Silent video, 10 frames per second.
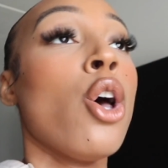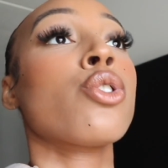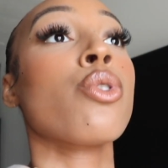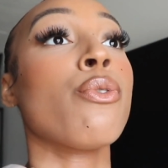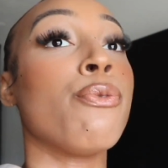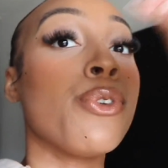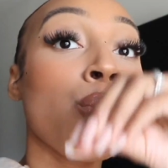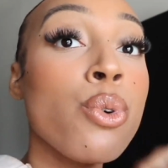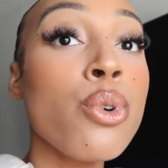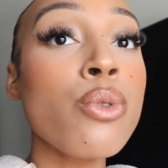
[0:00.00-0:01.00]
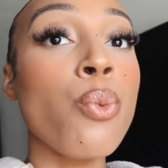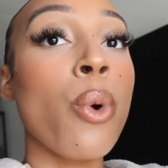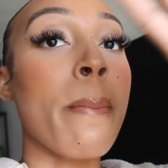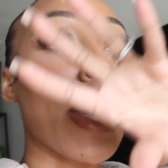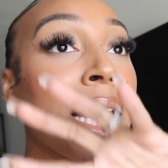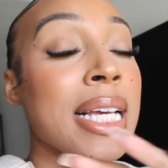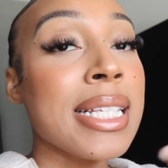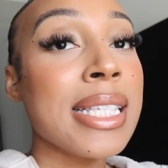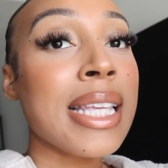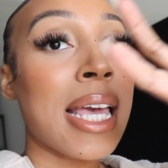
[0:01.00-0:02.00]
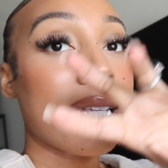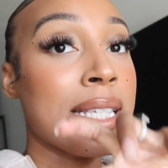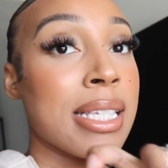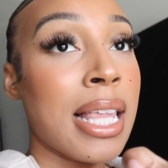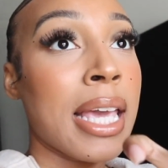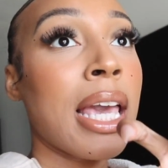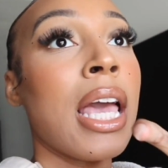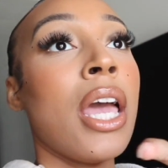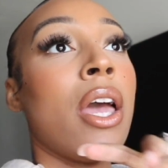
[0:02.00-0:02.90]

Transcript: so the views were making sense like